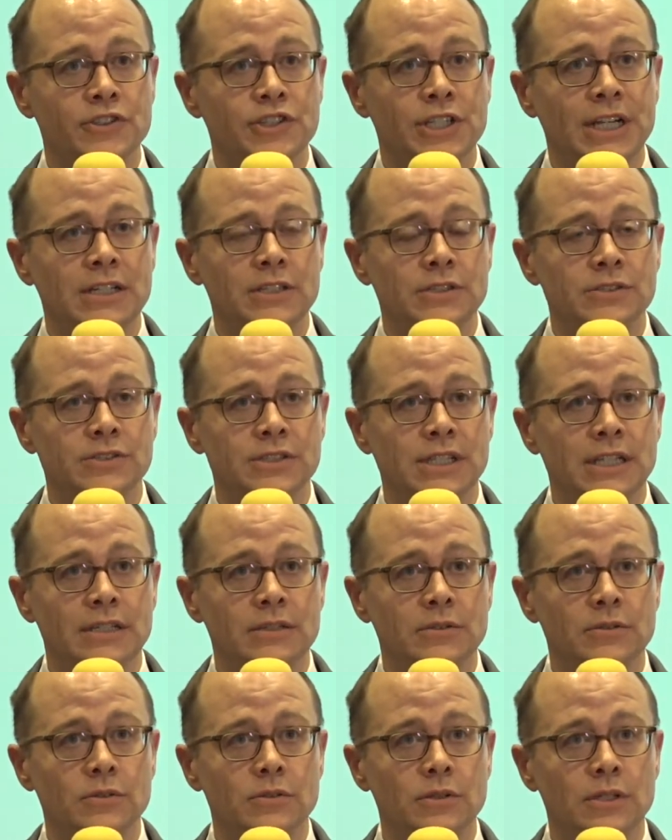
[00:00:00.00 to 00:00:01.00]
challenge that
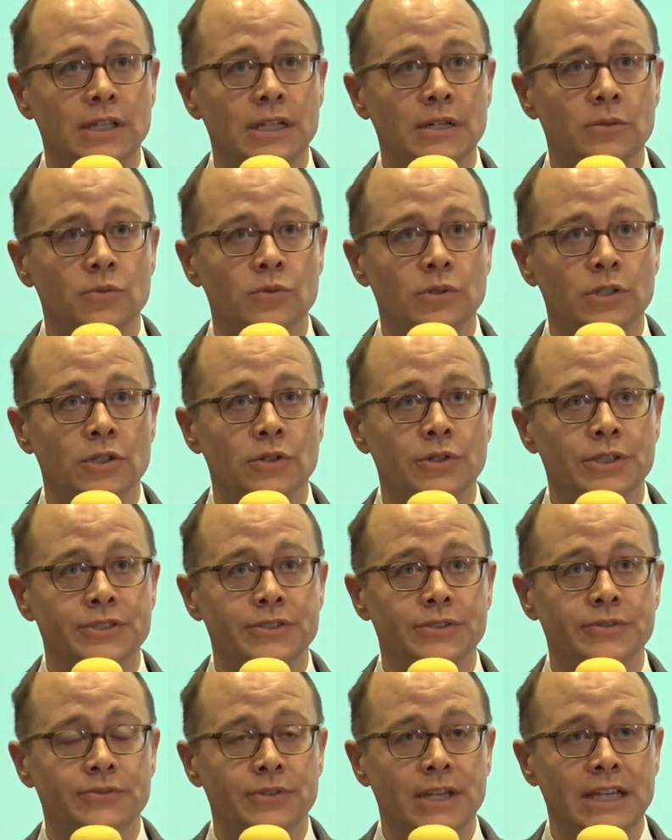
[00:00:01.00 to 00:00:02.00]
we're going
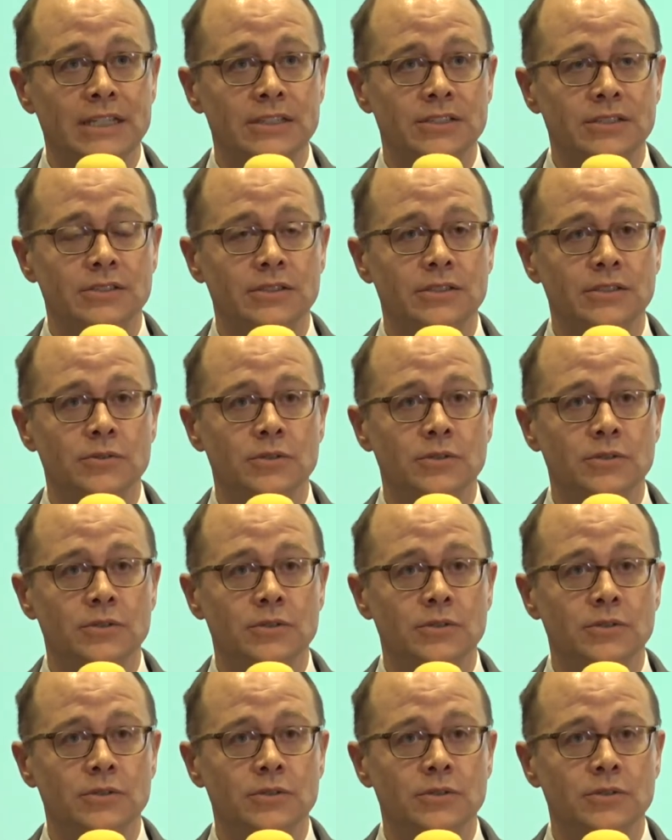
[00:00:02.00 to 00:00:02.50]
to face